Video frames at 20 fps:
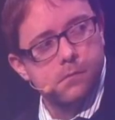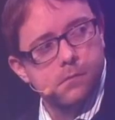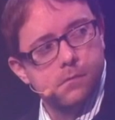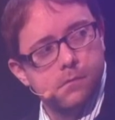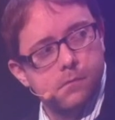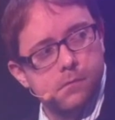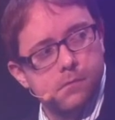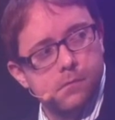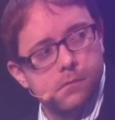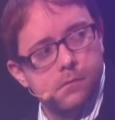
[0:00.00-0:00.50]
want
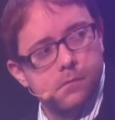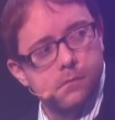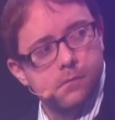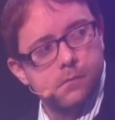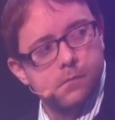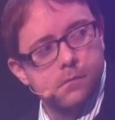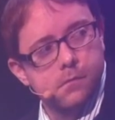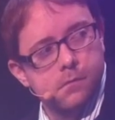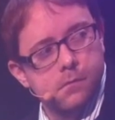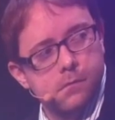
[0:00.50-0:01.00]
to experience
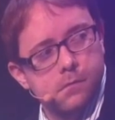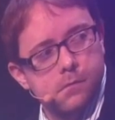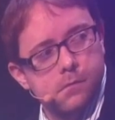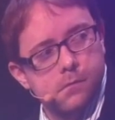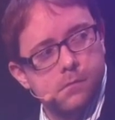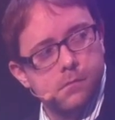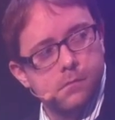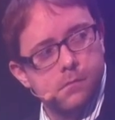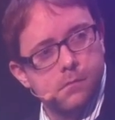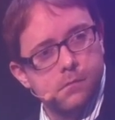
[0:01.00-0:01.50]
that music, you
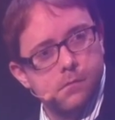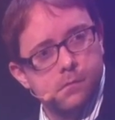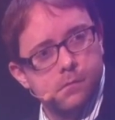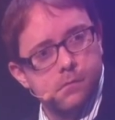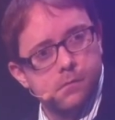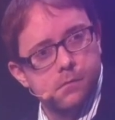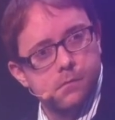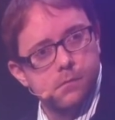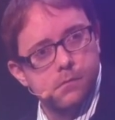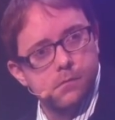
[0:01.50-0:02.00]
can add
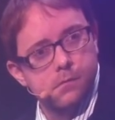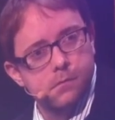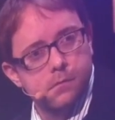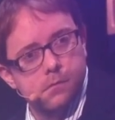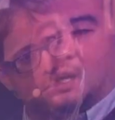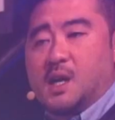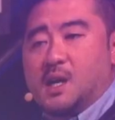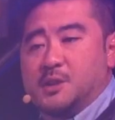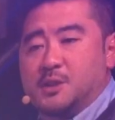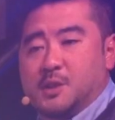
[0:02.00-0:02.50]
it,
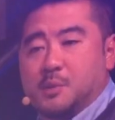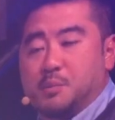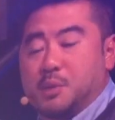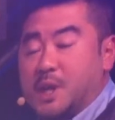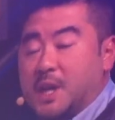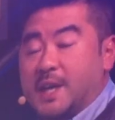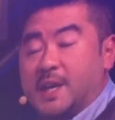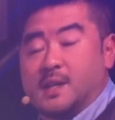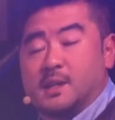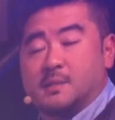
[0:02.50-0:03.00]
you can
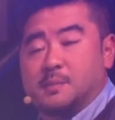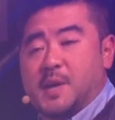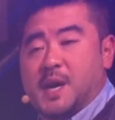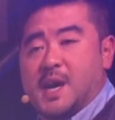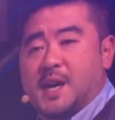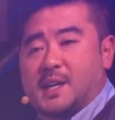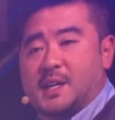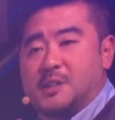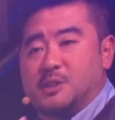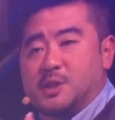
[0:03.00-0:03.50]
play it
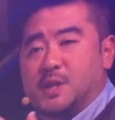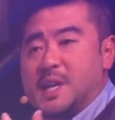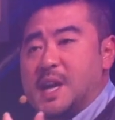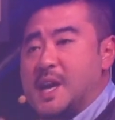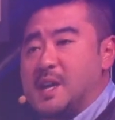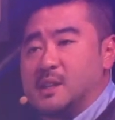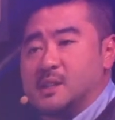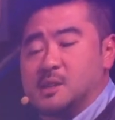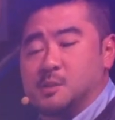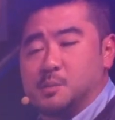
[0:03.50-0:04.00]
back, and you can
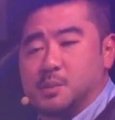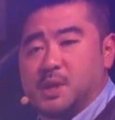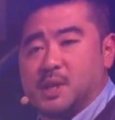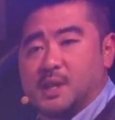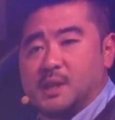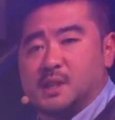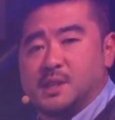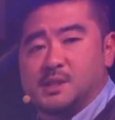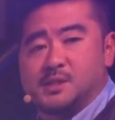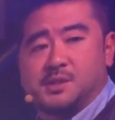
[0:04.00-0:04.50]
add it to
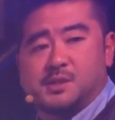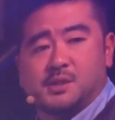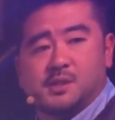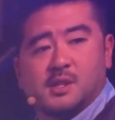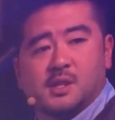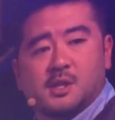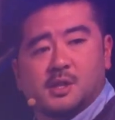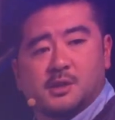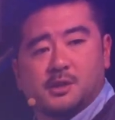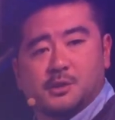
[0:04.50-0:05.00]
playlists
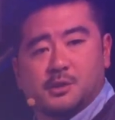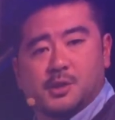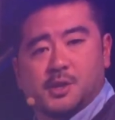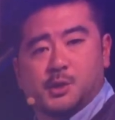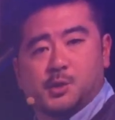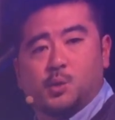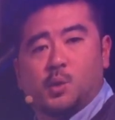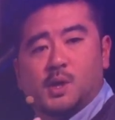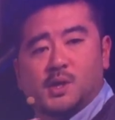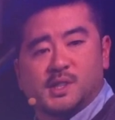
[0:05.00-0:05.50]
through
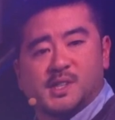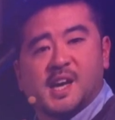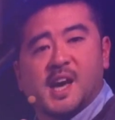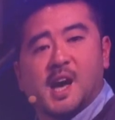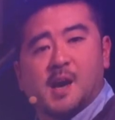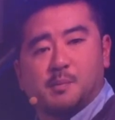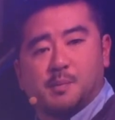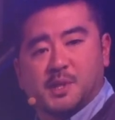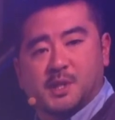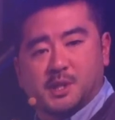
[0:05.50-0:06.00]
this
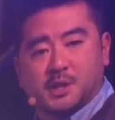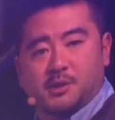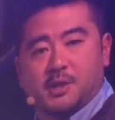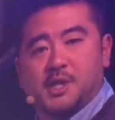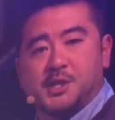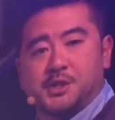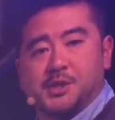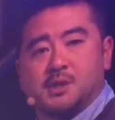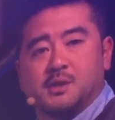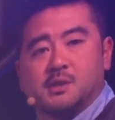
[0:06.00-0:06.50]
one-tap
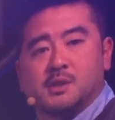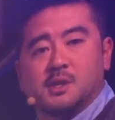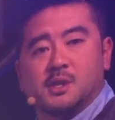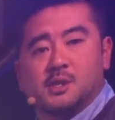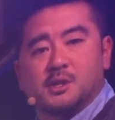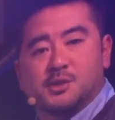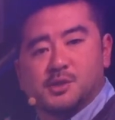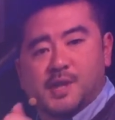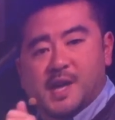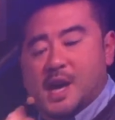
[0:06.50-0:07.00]
integration.
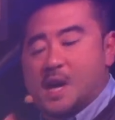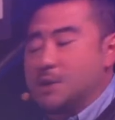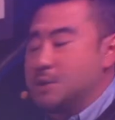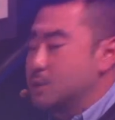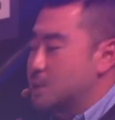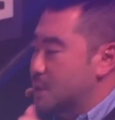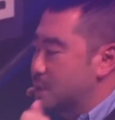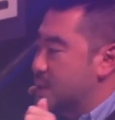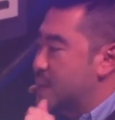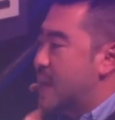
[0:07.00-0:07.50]
So now
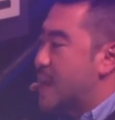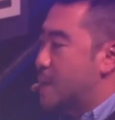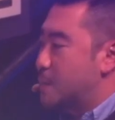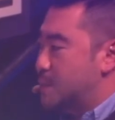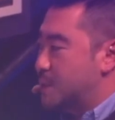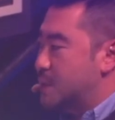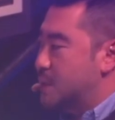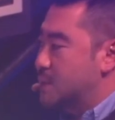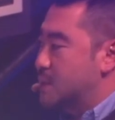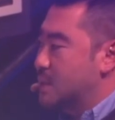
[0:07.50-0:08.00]
you can tap
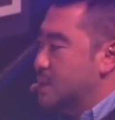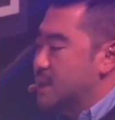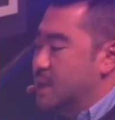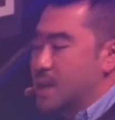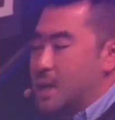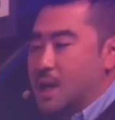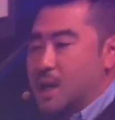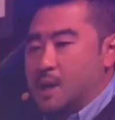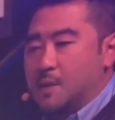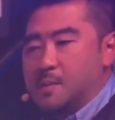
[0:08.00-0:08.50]
it
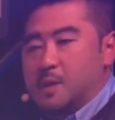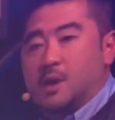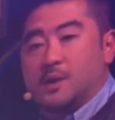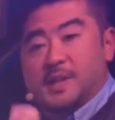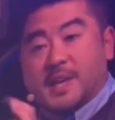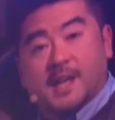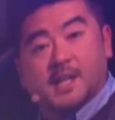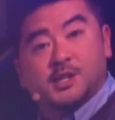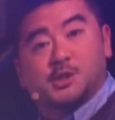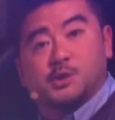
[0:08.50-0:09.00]
on
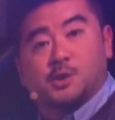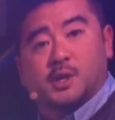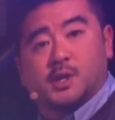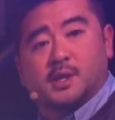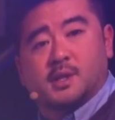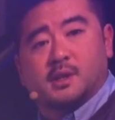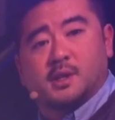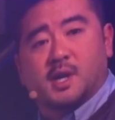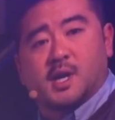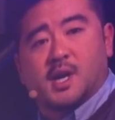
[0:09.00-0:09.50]
the
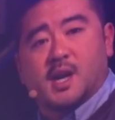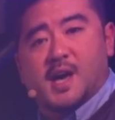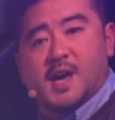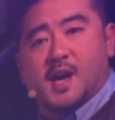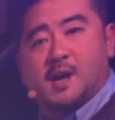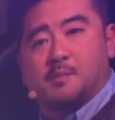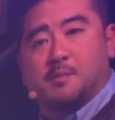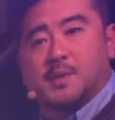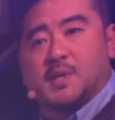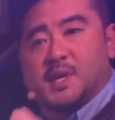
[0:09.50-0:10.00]
Android
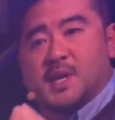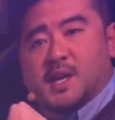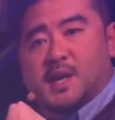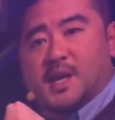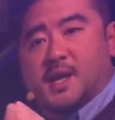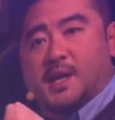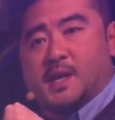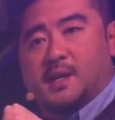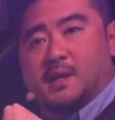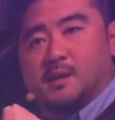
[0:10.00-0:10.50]
app
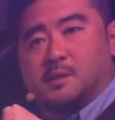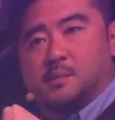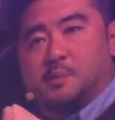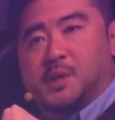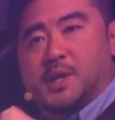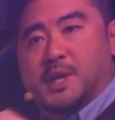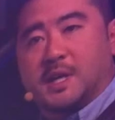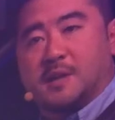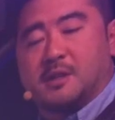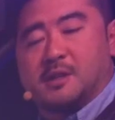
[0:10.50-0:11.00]
and
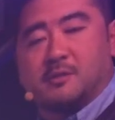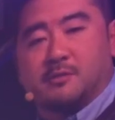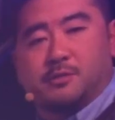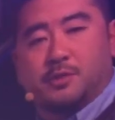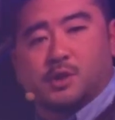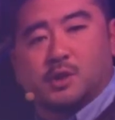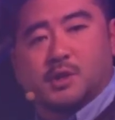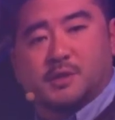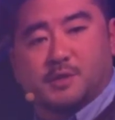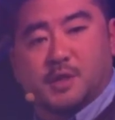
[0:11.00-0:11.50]
play it in
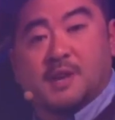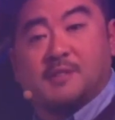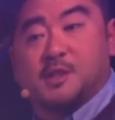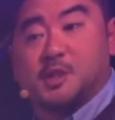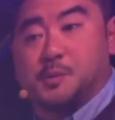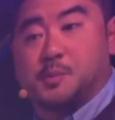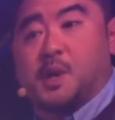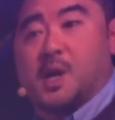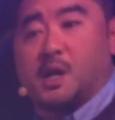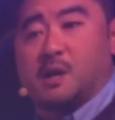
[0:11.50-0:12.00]
full if you have a
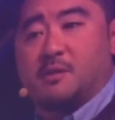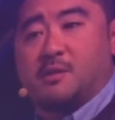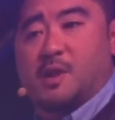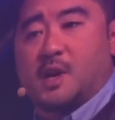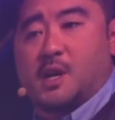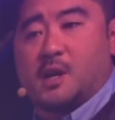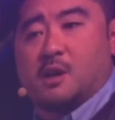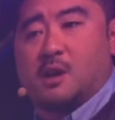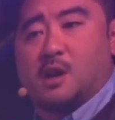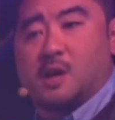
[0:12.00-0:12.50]

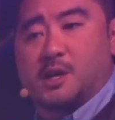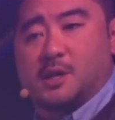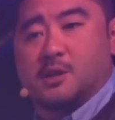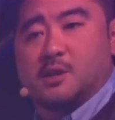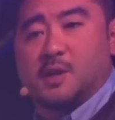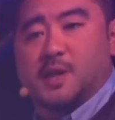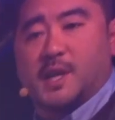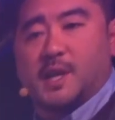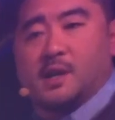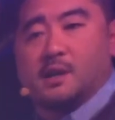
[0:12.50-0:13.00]
Spotify or
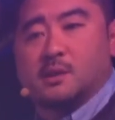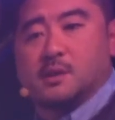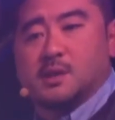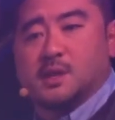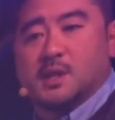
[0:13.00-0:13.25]
RDO account.